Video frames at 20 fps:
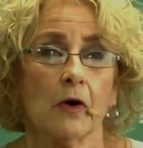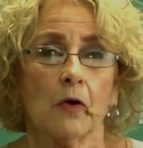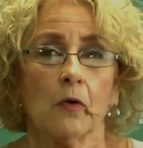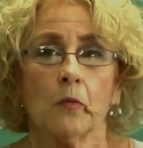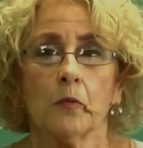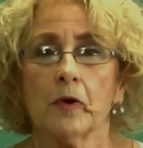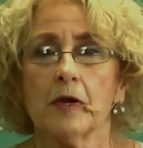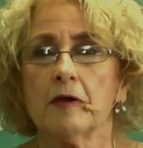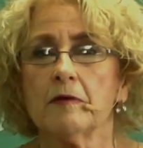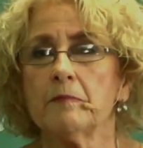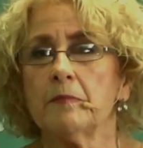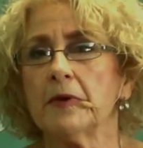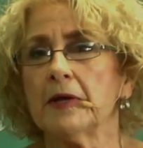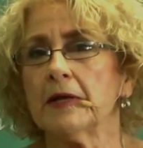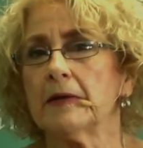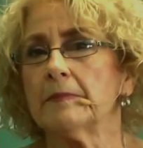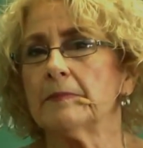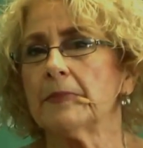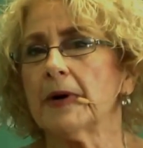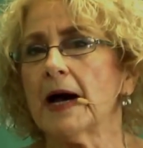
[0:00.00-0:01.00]
We've
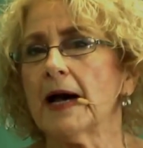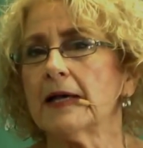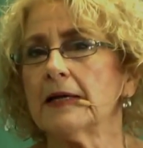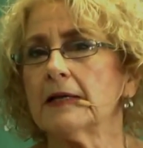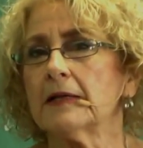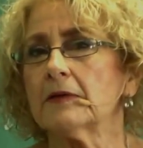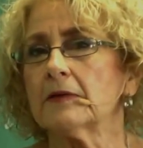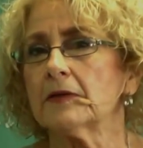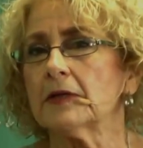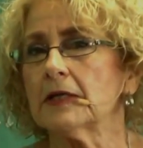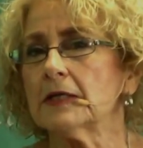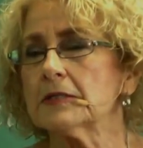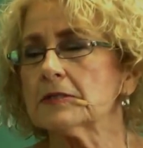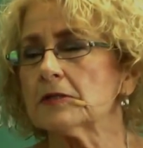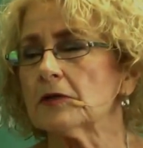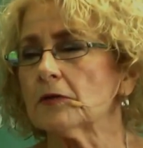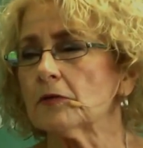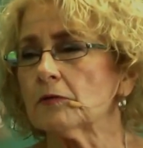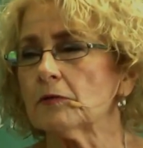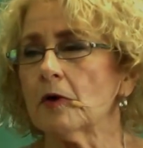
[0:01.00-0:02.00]
been buying things
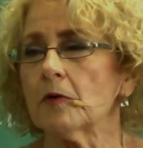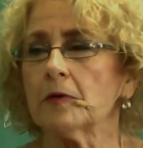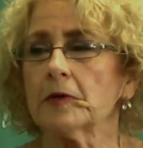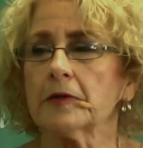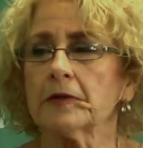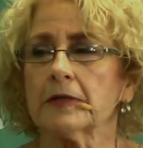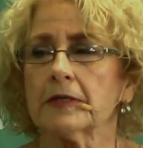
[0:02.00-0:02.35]
and throwing